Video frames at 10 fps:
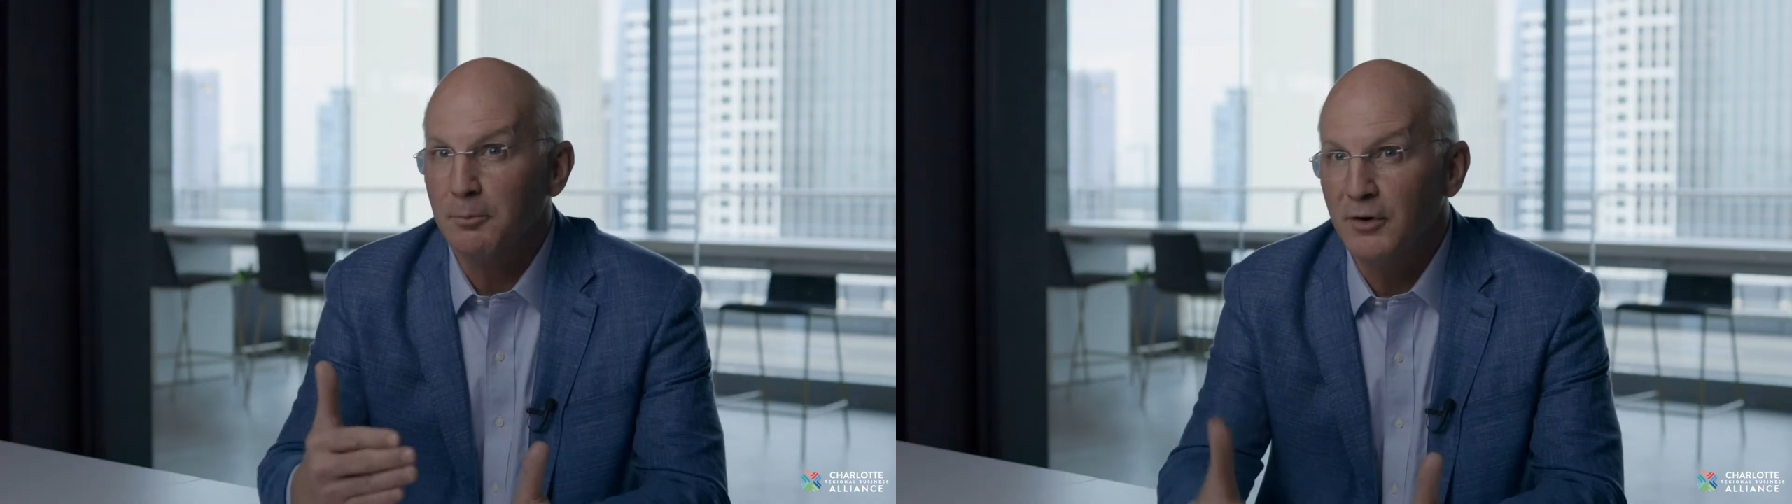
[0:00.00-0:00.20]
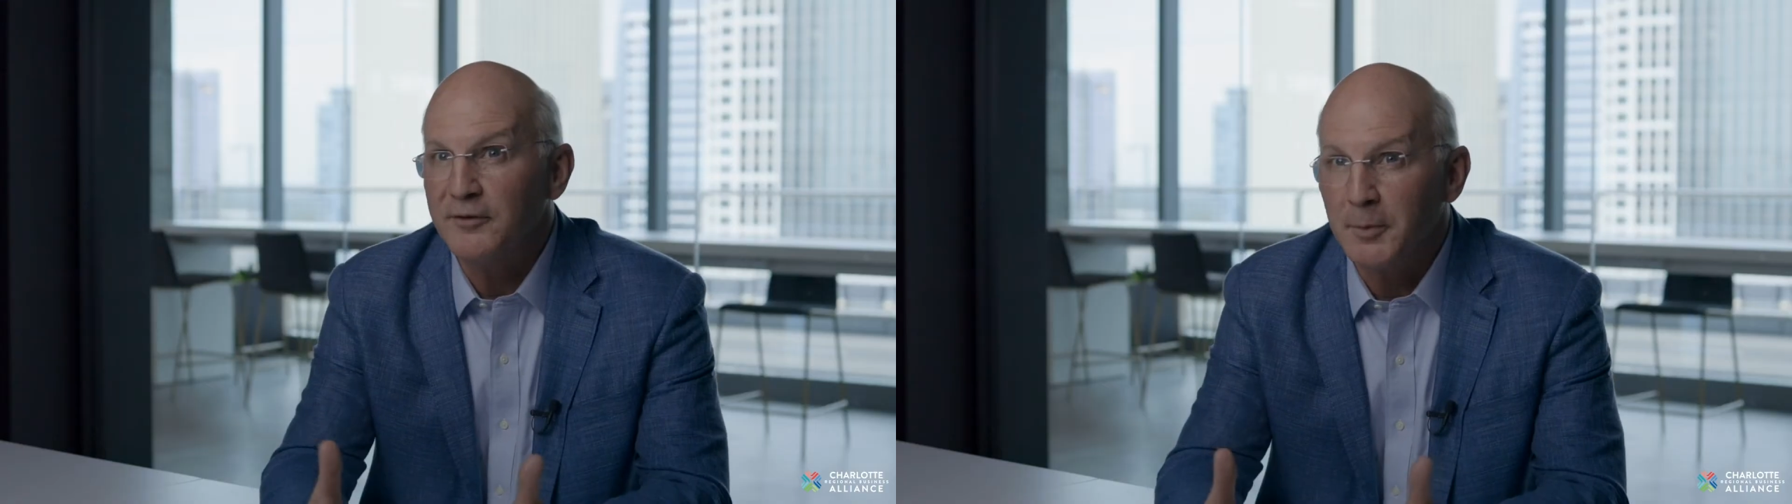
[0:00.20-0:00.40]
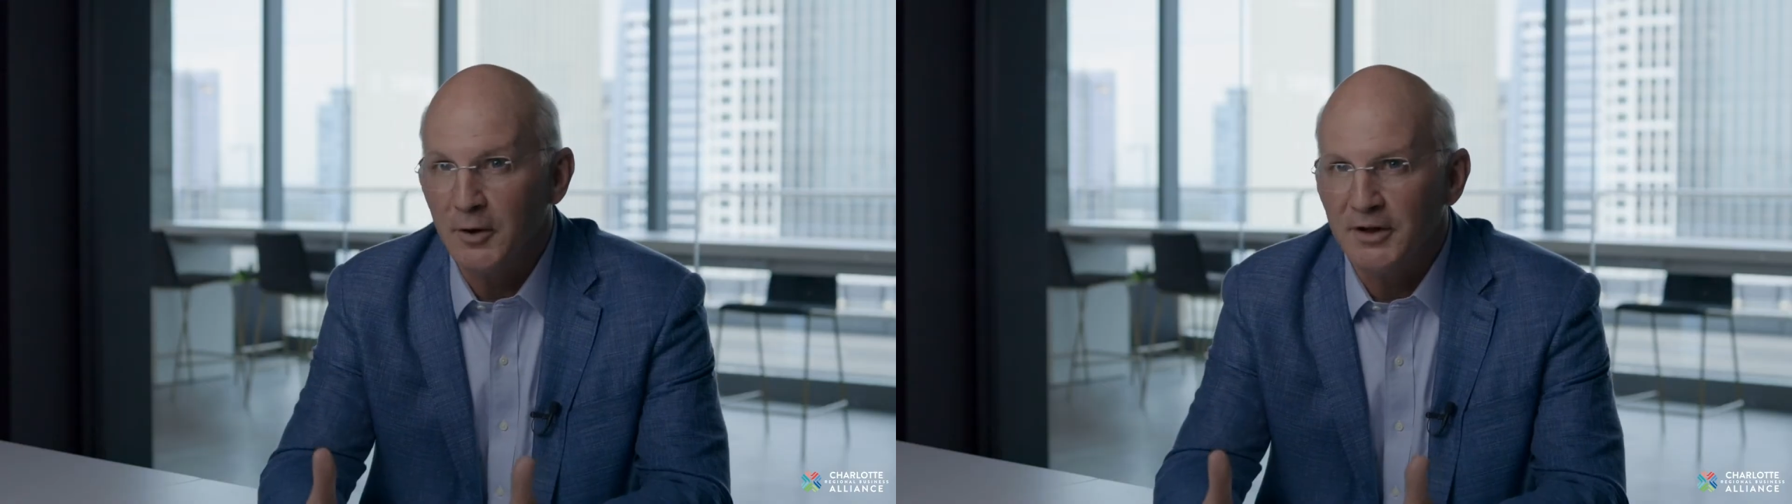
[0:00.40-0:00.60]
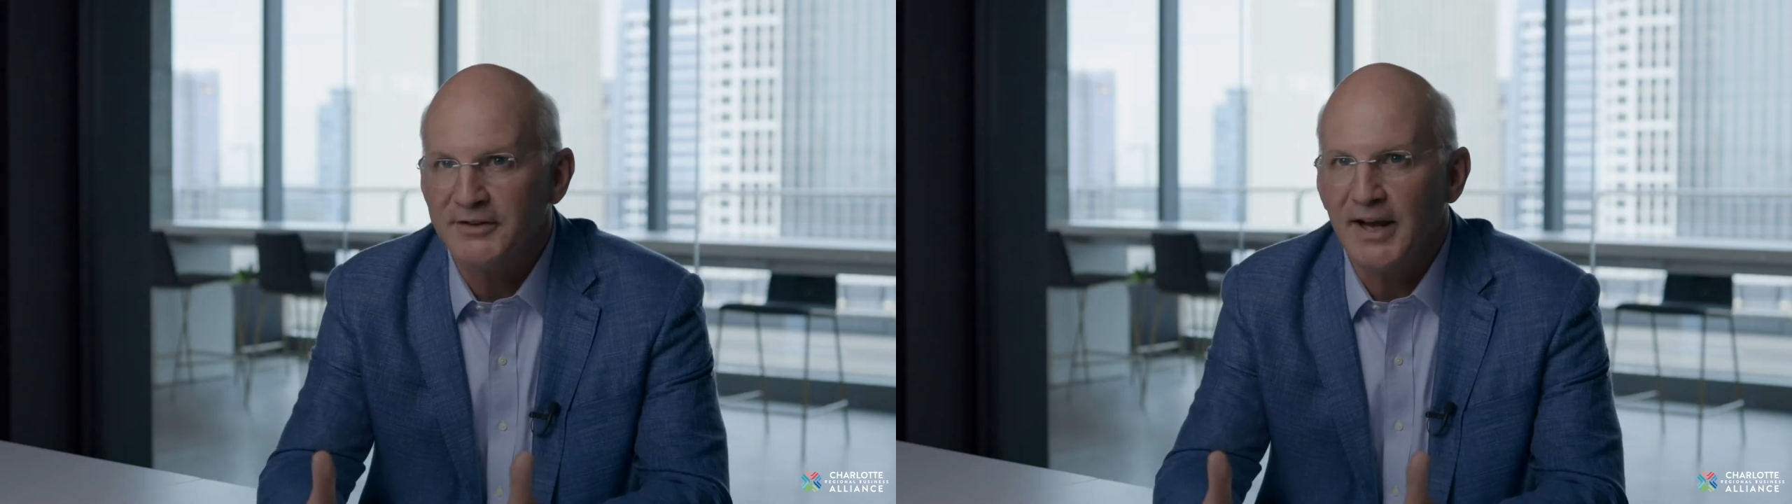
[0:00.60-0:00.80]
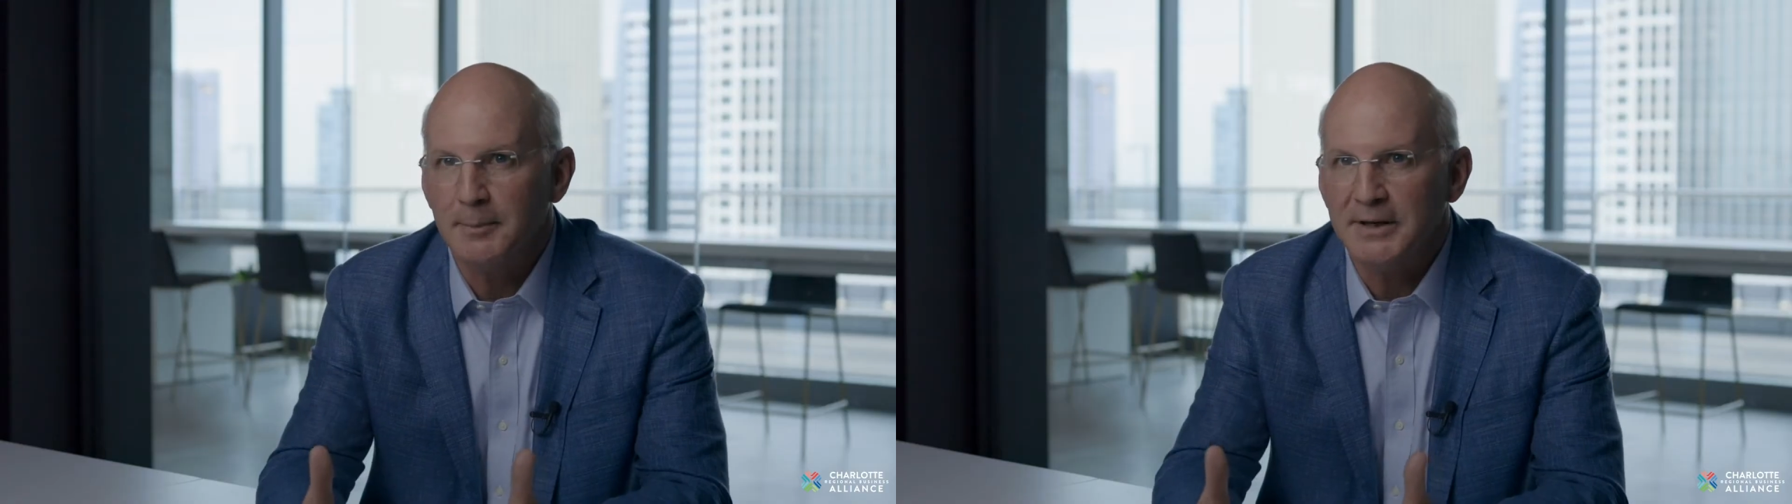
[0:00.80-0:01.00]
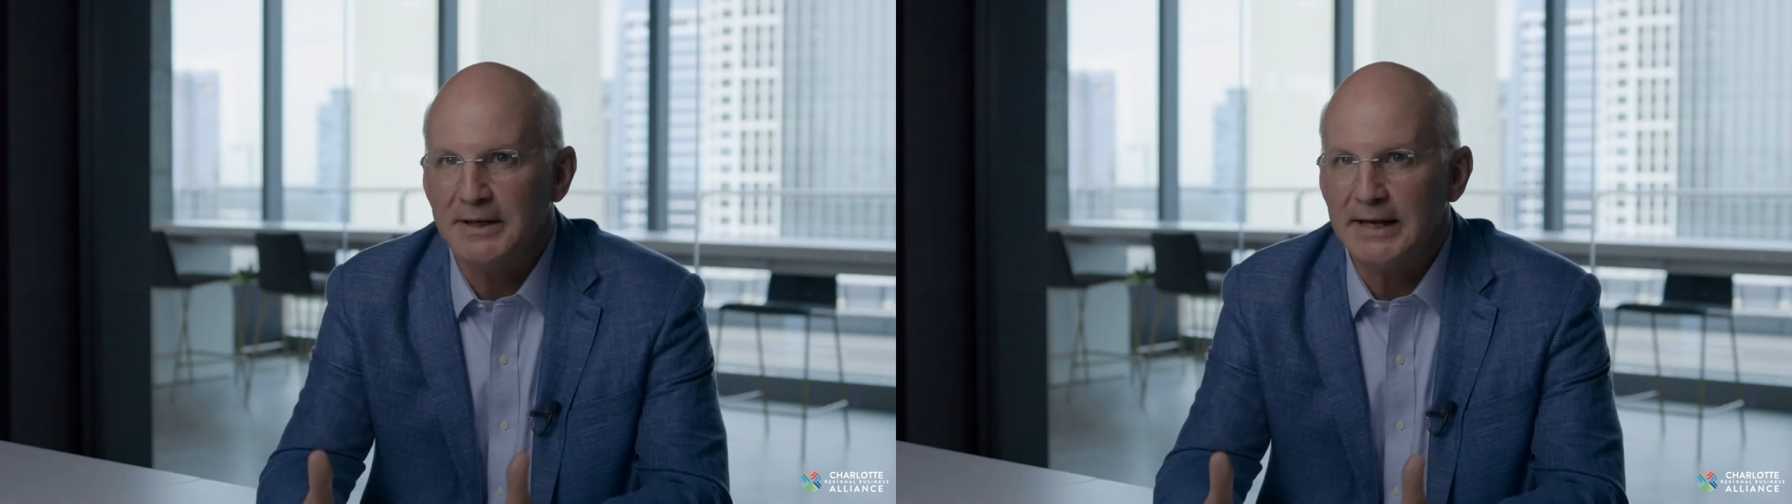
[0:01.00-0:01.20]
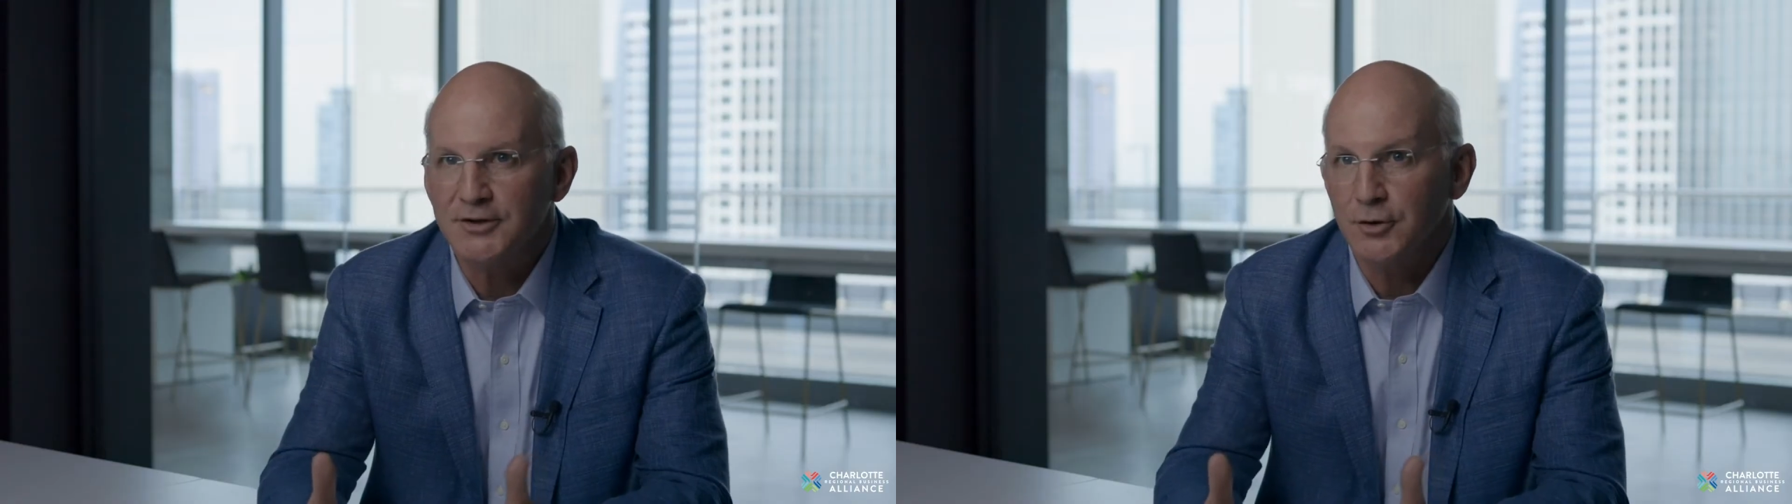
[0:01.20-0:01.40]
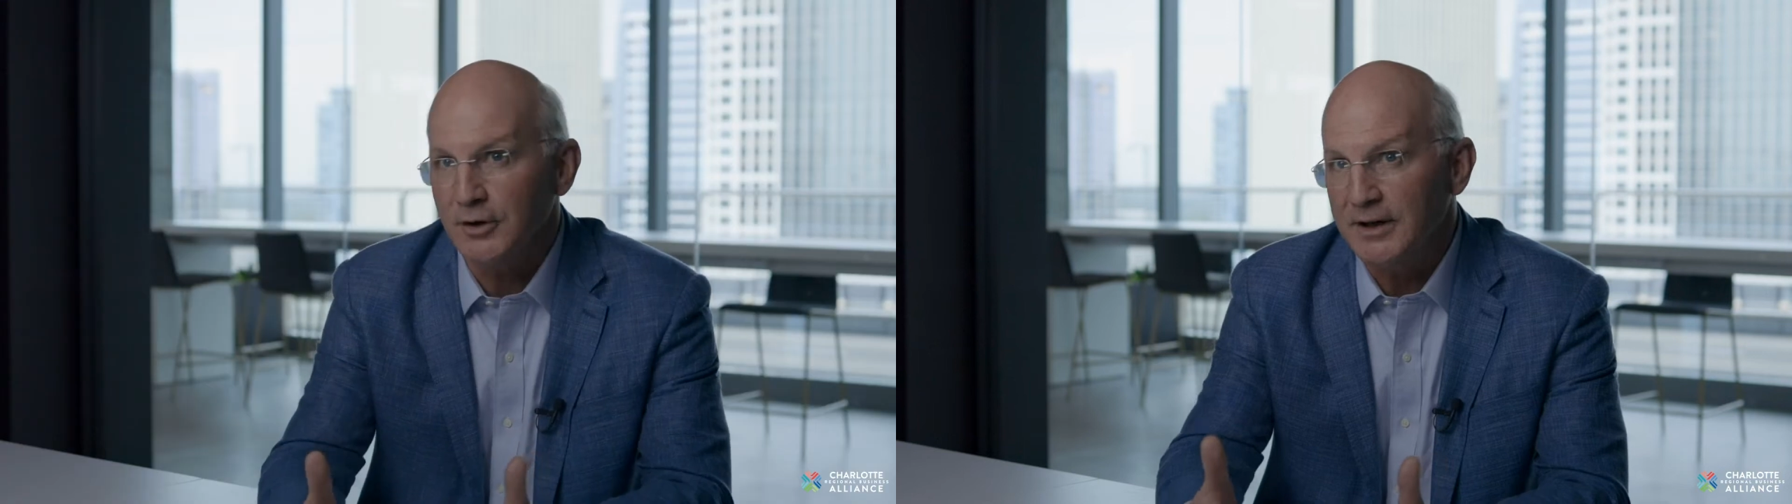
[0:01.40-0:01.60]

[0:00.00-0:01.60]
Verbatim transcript: a brief period of time in nature,